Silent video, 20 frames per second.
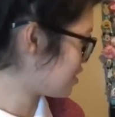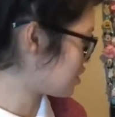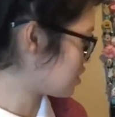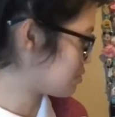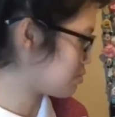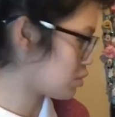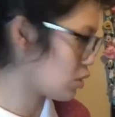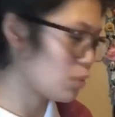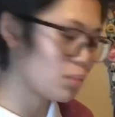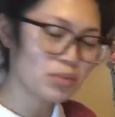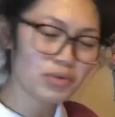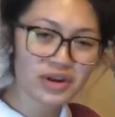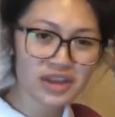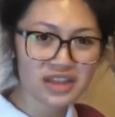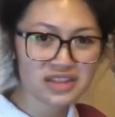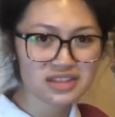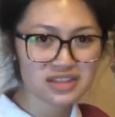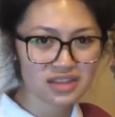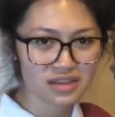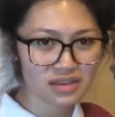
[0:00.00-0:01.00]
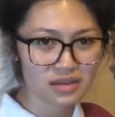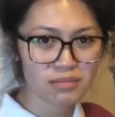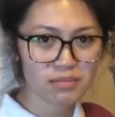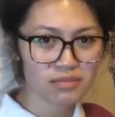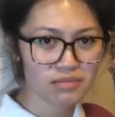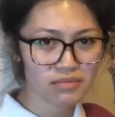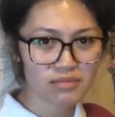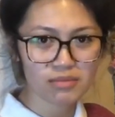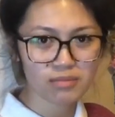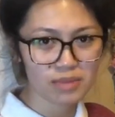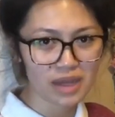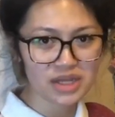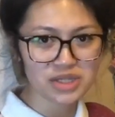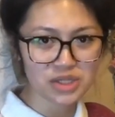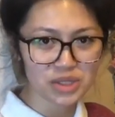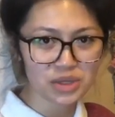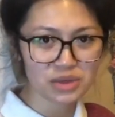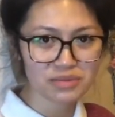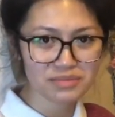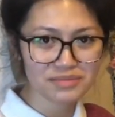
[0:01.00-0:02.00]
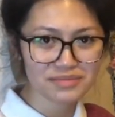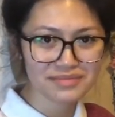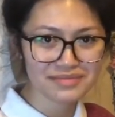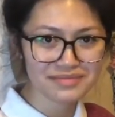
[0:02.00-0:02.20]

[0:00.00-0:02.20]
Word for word: are appropriate in the bedroom.